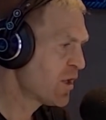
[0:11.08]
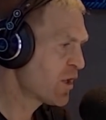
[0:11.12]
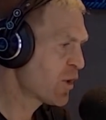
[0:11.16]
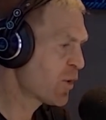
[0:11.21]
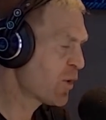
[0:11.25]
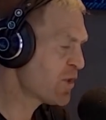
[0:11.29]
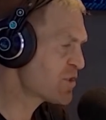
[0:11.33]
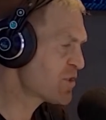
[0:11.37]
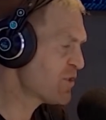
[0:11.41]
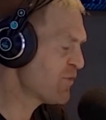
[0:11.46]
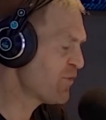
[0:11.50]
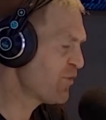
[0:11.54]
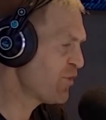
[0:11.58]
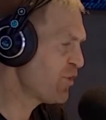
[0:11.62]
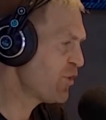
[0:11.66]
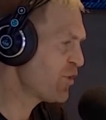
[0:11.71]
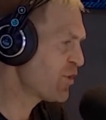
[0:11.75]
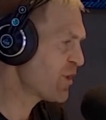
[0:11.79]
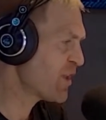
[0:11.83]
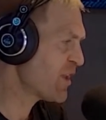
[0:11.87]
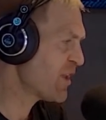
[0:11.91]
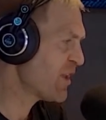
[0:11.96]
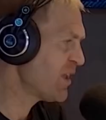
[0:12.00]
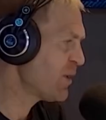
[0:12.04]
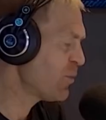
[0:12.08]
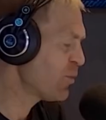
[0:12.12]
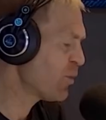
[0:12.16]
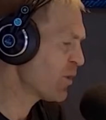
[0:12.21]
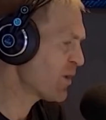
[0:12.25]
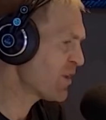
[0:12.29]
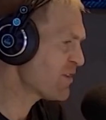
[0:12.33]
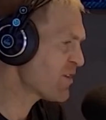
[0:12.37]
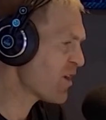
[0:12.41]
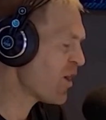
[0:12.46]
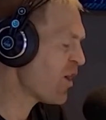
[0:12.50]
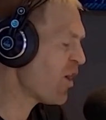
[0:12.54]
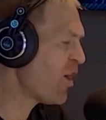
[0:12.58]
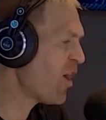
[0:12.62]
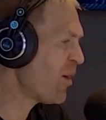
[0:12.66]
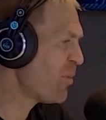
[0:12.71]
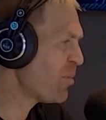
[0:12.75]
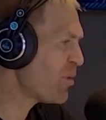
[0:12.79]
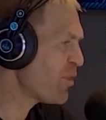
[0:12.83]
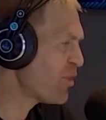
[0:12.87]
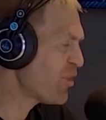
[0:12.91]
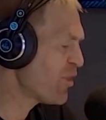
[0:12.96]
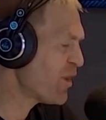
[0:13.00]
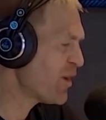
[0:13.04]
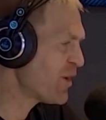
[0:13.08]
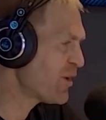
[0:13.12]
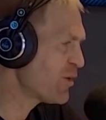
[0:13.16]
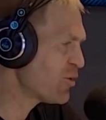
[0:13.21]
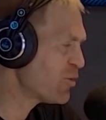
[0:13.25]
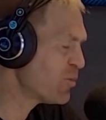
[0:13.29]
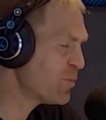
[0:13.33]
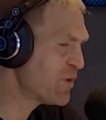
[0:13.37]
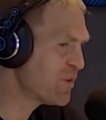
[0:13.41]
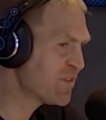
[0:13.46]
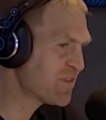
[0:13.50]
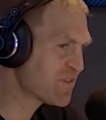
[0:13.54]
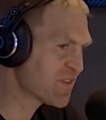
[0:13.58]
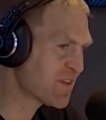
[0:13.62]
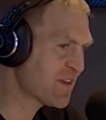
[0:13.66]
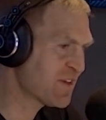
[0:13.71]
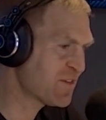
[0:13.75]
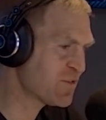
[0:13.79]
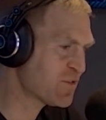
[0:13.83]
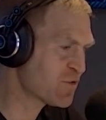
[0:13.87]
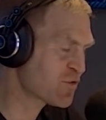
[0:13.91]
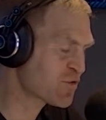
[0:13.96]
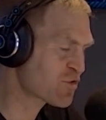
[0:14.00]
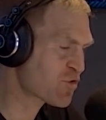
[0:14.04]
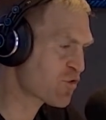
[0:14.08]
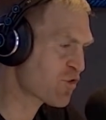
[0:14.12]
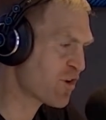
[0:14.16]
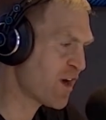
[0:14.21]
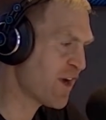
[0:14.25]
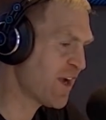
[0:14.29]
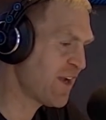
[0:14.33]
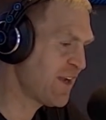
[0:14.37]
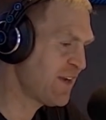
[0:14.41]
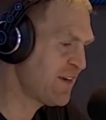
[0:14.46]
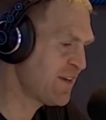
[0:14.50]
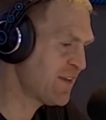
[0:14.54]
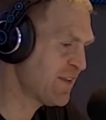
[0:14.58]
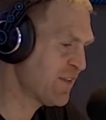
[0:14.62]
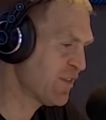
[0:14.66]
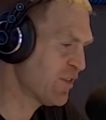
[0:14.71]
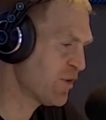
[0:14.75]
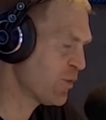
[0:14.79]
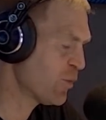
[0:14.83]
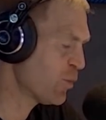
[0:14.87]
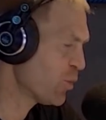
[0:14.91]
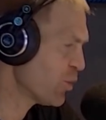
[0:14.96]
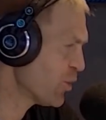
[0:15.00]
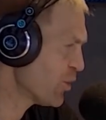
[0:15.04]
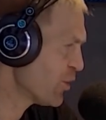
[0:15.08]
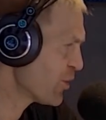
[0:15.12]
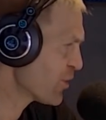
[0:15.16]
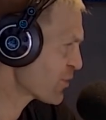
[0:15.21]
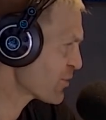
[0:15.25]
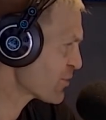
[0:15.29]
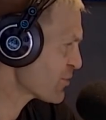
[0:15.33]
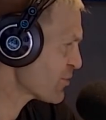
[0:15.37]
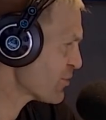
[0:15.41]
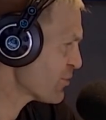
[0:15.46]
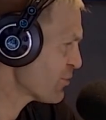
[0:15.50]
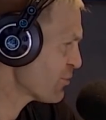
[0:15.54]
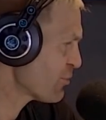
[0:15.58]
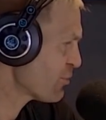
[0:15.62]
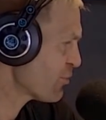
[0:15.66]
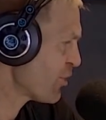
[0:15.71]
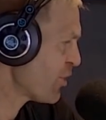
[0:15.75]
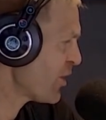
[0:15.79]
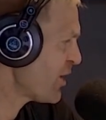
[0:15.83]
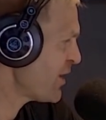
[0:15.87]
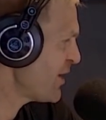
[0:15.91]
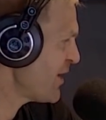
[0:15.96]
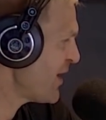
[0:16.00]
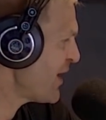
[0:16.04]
question for you, Kingy. What is a hypothetical mid-season trade that works right